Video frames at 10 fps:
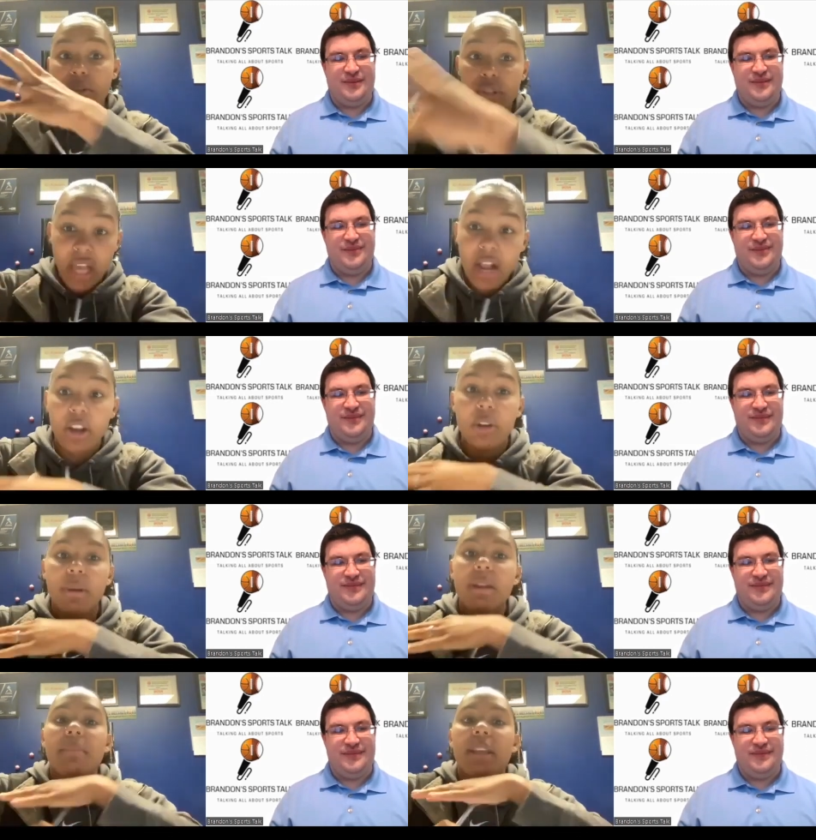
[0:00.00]
Speaker 1: soccer,
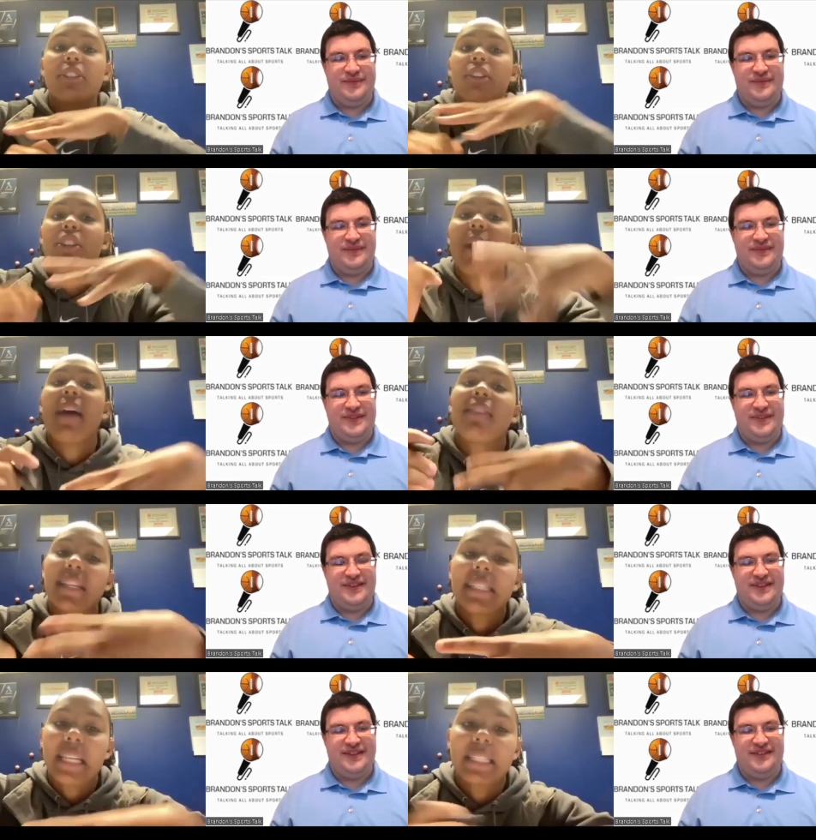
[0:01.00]
but make sure you have that
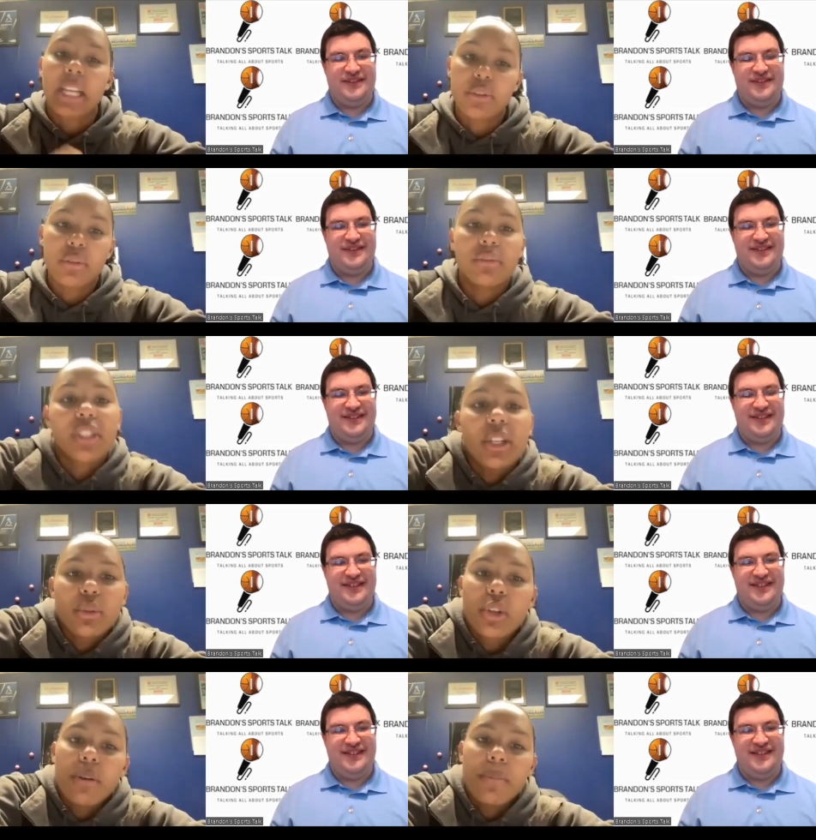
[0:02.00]
set schedule. Schedules
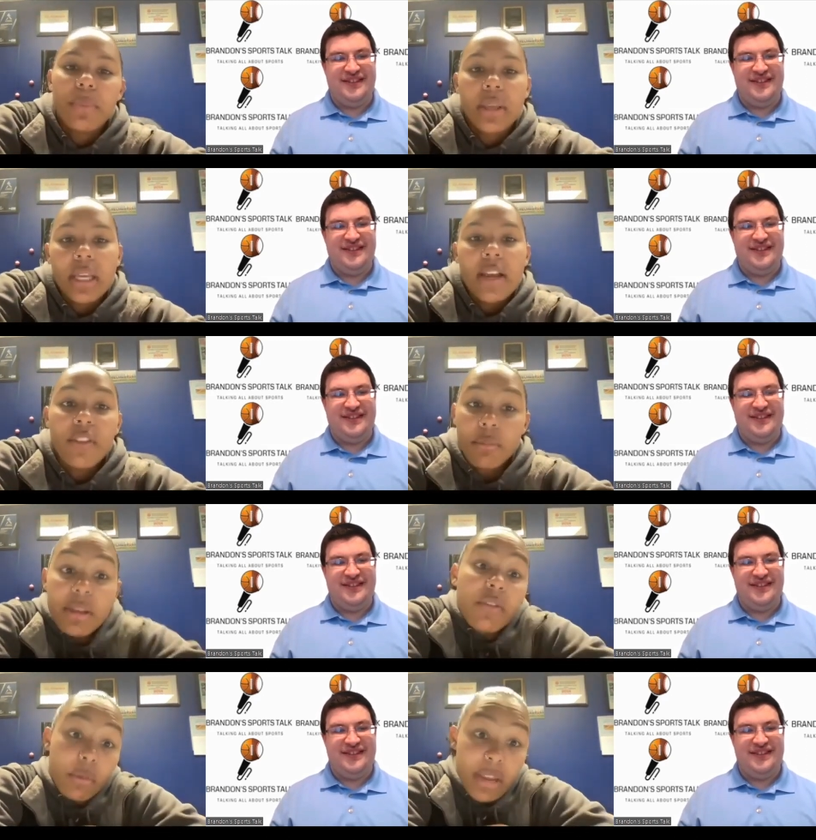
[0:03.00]
aren't, for
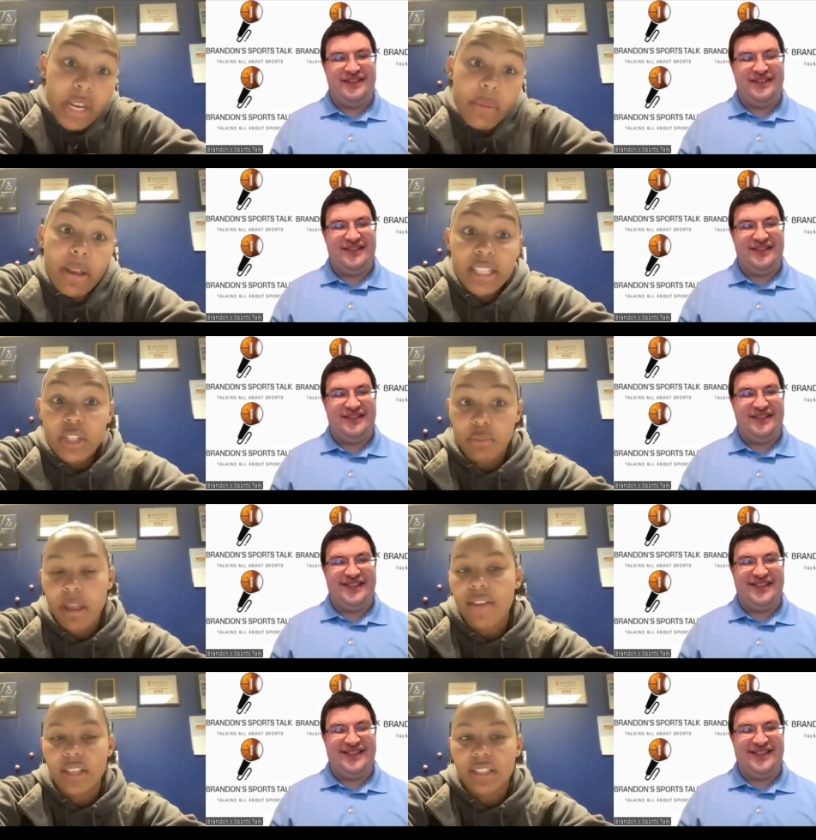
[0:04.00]
me anyway,
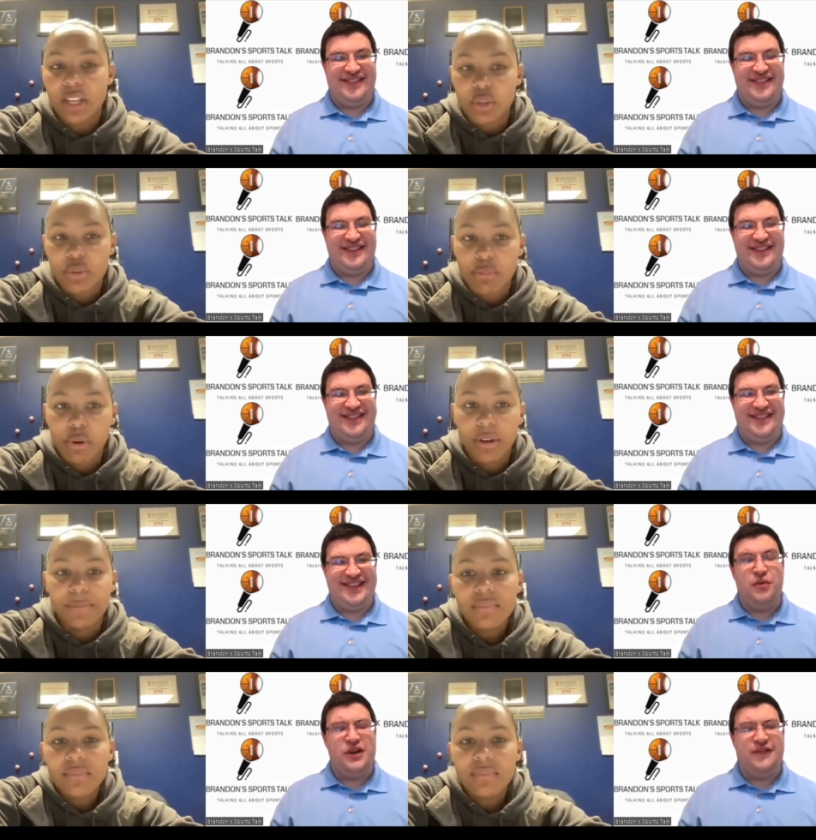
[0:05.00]
having a schedule is important.
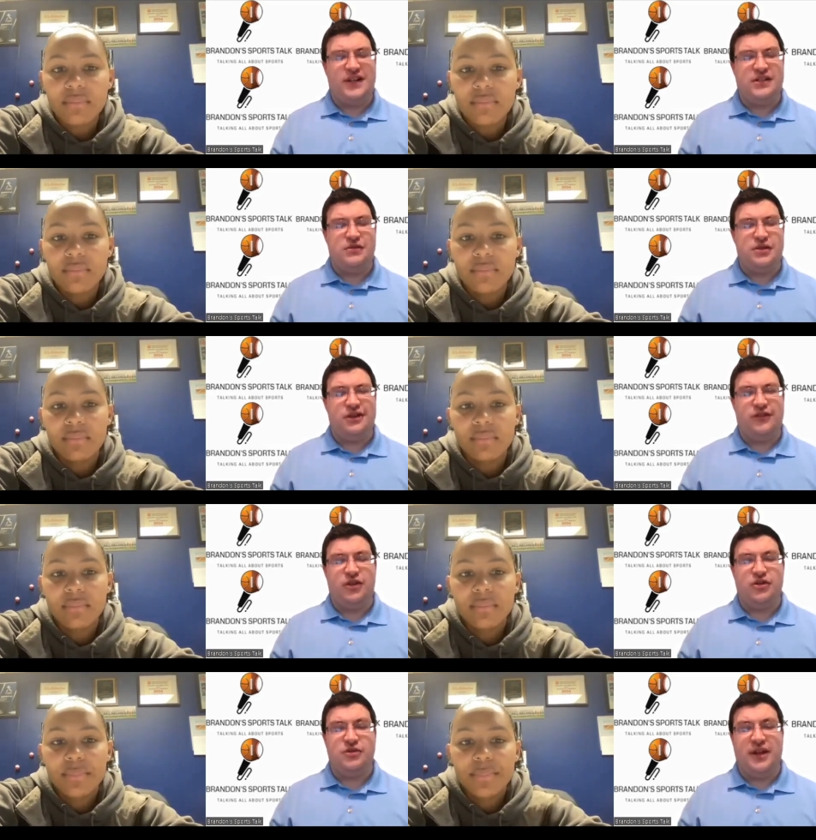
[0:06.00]
Speaker 2: What advice would you give
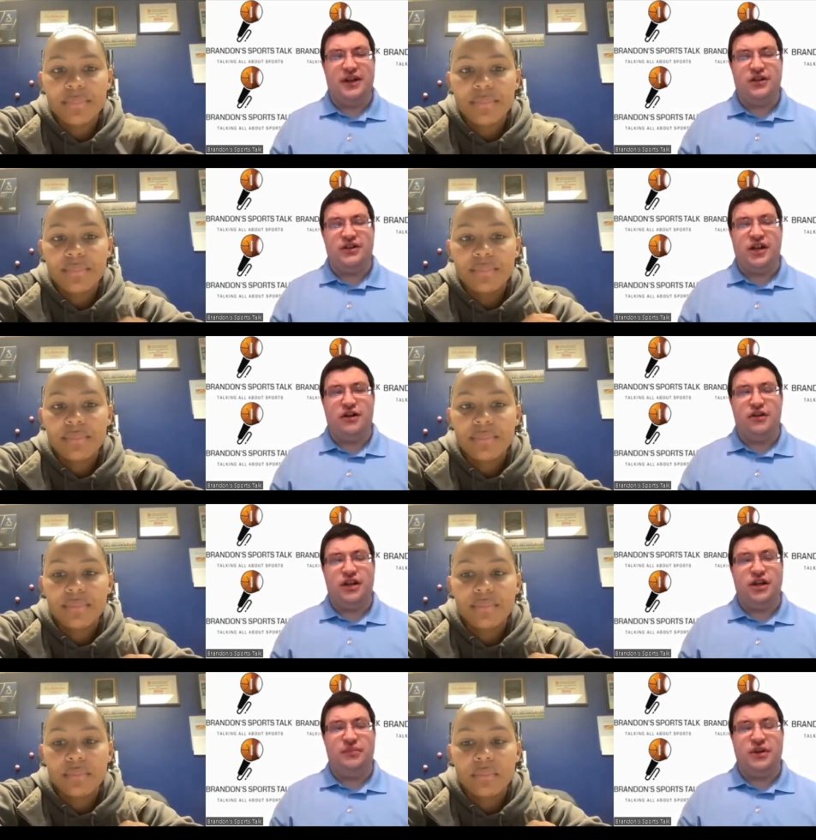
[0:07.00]
those players that are
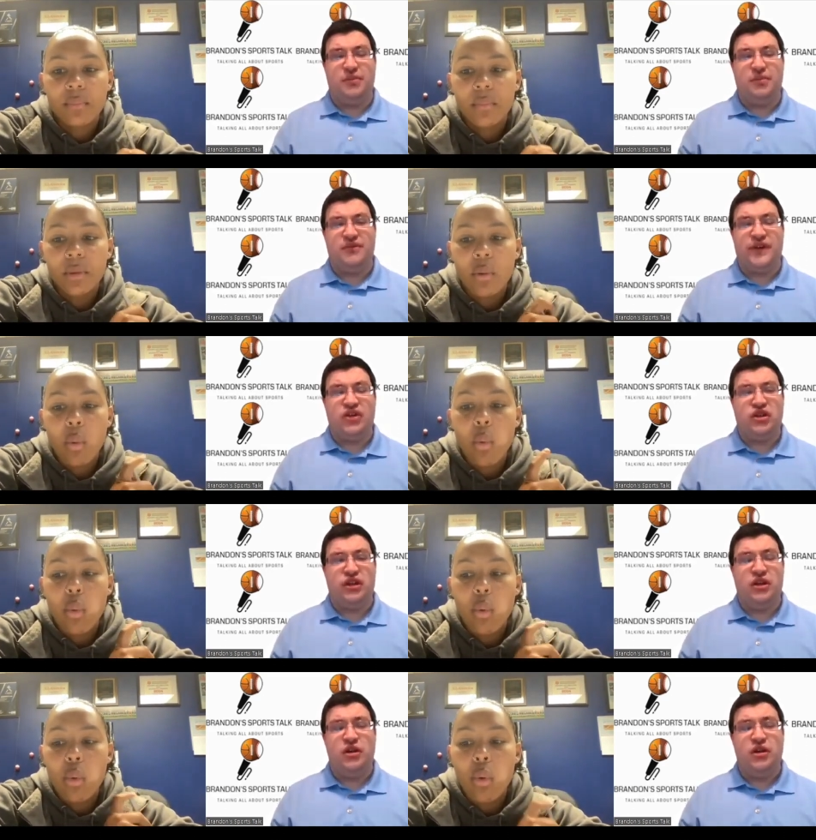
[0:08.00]
looking to play
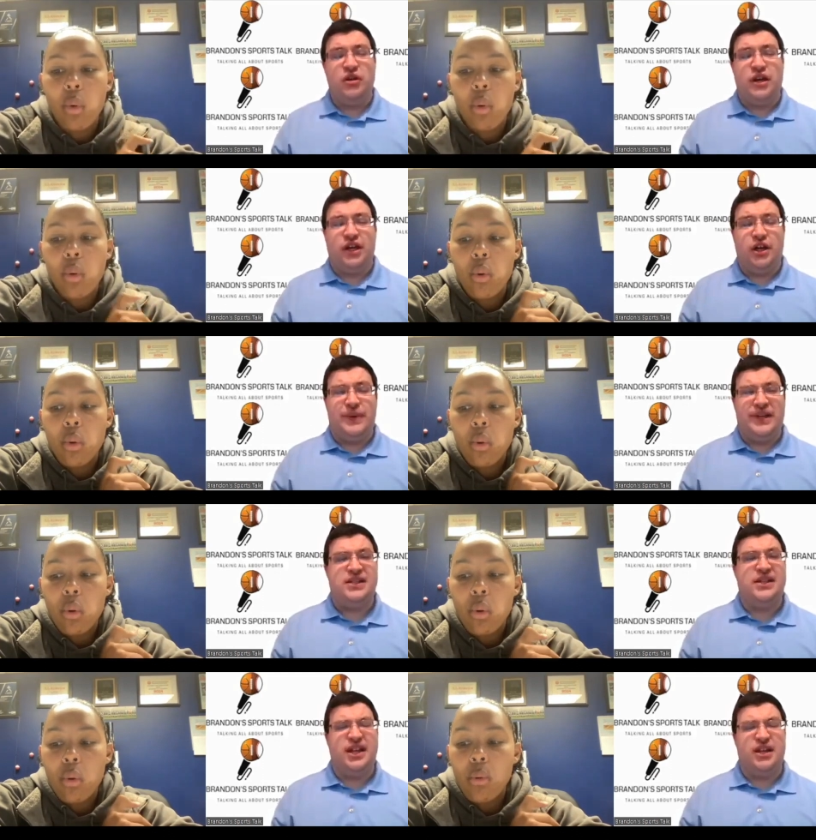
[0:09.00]
professionally and go
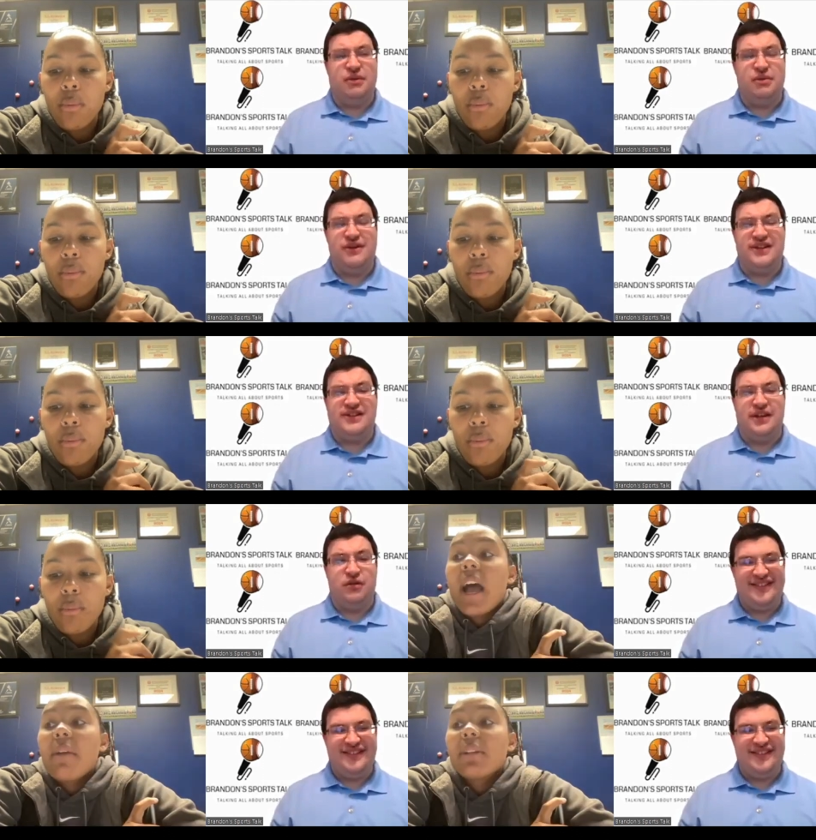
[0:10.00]
into the NWSL?
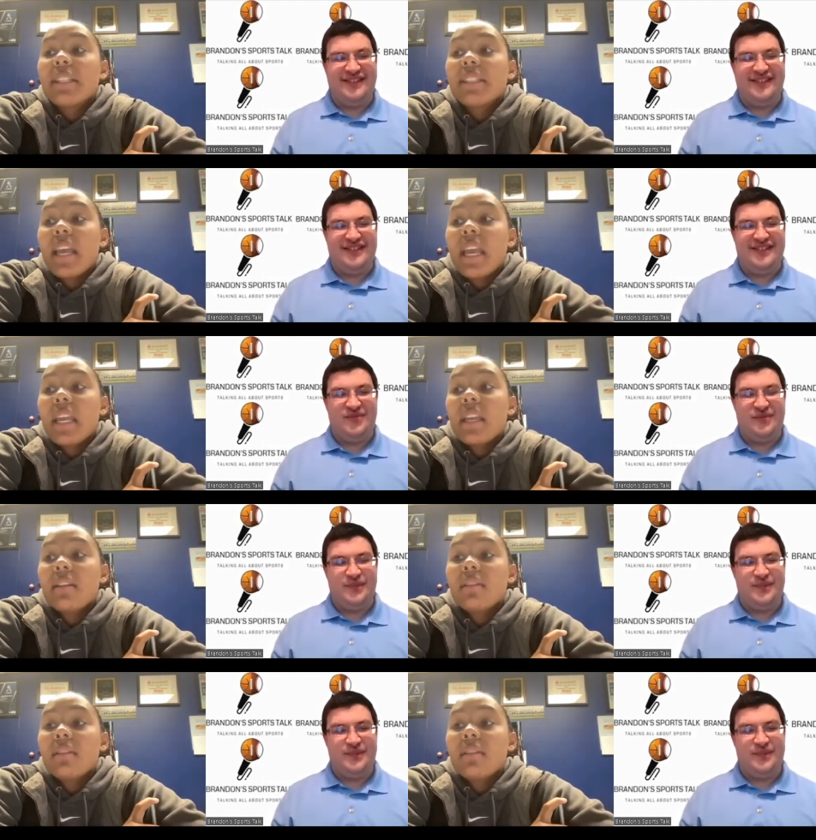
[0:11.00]
Speaker 1: I would say